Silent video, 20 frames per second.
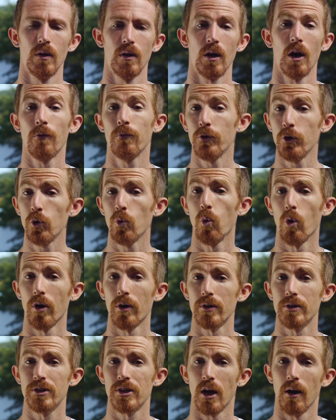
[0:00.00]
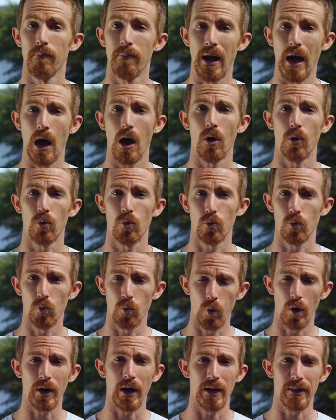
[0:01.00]
A few words about
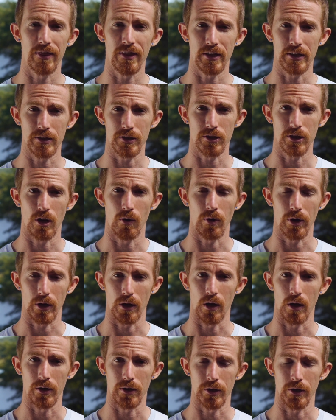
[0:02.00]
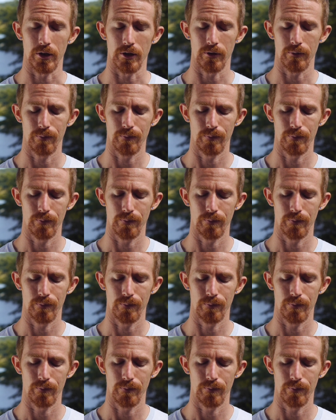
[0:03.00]
what I think is going on here.